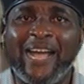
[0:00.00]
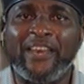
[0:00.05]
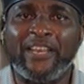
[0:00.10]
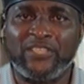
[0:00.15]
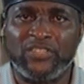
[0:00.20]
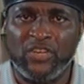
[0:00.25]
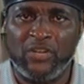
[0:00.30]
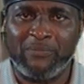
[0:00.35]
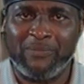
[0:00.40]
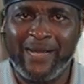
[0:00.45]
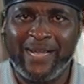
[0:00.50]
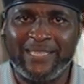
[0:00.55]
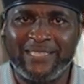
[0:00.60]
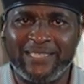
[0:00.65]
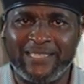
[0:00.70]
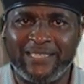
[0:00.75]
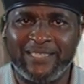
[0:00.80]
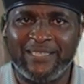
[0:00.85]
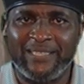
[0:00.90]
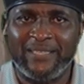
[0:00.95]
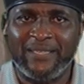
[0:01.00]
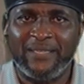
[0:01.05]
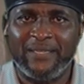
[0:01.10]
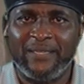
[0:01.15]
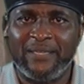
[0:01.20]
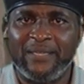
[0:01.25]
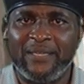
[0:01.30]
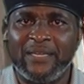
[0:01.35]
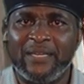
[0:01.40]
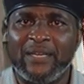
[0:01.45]
God is almighty.
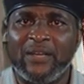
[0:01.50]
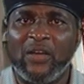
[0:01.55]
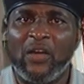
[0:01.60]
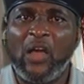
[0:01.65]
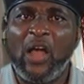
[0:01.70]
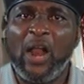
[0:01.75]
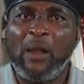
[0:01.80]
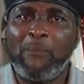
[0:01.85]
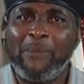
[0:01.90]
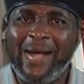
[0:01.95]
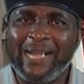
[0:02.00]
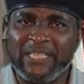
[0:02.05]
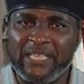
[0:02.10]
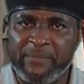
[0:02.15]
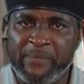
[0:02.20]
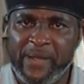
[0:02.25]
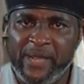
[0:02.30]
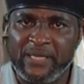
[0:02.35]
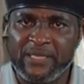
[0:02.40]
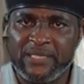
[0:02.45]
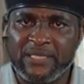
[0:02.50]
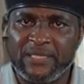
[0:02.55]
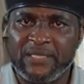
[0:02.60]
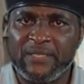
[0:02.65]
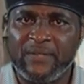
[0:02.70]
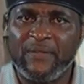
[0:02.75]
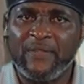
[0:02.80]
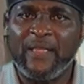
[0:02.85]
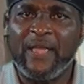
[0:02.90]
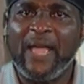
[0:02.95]
Almighty
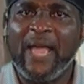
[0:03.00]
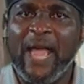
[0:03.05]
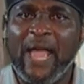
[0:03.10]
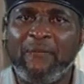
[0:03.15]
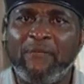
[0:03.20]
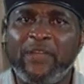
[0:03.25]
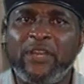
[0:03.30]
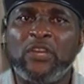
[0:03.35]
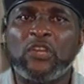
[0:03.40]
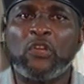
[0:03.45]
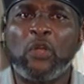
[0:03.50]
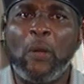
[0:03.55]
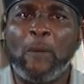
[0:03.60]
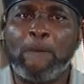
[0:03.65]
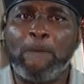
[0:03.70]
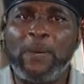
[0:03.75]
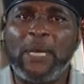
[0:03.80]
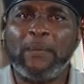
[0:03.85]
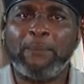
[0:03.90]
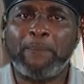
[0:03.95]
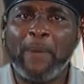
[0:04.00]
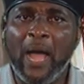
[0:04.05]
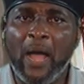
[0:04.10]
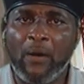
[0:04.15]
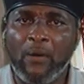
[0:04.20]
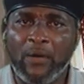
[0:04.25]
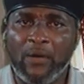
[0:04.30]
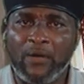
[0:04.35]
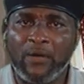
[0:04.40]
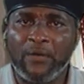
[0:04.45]
means having complete
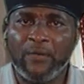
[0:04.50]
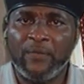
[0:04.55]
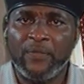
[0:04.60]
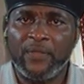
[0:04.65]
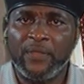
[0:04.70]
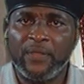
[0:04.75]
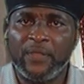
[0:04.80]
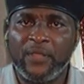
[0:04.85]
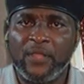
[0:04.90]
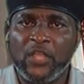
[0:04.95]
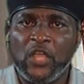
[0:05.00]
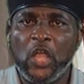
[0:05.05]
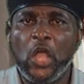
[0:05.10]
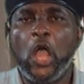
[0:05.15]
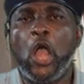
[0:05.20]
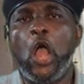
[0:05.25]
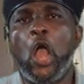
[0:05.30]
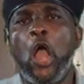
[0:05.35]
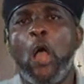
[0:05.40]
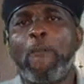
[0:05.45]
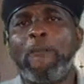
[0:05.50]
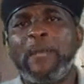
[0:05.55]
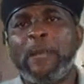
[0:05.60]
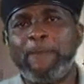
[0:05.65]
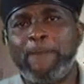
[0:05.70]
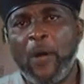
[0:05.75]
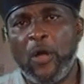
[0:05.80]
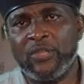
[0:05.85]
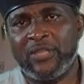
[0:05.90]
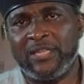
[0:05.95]
power.
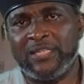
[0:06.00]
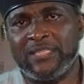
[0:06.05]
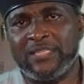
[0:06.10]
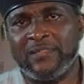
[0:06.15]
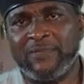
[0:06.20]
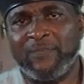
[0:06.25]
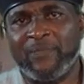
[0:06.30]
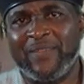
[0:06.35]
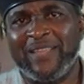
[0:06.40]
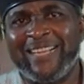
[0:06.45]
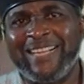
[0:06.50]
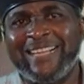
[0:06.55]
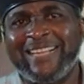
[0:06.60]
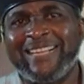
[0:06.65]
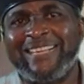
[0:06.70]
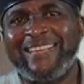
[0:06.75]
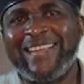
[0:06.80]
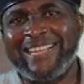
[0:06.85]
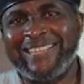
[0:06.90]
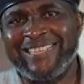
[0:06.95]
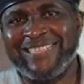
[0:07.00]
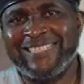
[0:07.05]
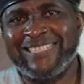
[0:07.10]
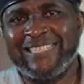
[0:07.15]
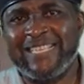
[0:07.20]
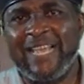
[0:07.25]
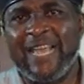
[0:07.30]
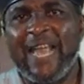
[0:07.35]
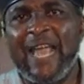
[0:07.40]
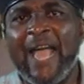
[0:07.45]
Omnipotent, that
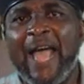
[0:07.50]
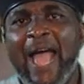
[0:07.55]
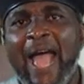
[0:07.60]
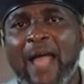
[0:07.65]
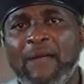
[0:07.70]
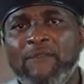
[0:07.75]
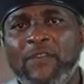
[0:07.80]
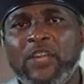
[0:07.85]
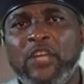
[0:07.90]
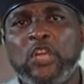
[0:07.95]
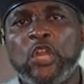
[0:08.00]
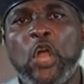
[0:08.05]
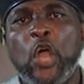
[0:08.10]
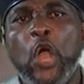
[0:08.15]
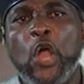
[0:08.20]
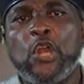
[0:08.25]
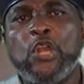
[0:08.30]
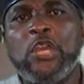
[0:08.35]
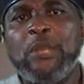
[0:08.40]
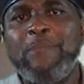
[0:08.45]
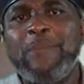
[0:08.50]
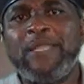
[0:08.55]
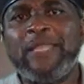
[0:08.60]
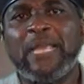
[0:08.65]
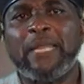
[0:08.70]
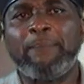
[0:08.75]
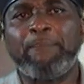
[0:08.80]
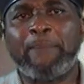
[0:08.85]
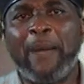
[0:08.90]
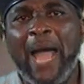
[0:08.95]
is, having
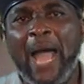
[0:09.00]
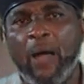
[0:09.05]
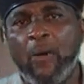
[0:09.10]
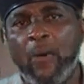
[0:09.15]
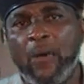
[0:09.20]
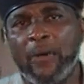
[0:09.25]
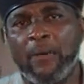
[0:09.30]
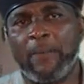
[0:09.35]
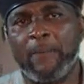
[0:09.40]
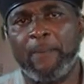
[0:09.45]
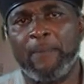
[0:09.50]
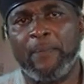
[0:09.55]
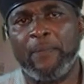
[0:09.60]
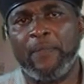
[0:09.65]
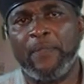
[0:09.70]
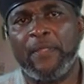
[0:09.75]
unlimited power.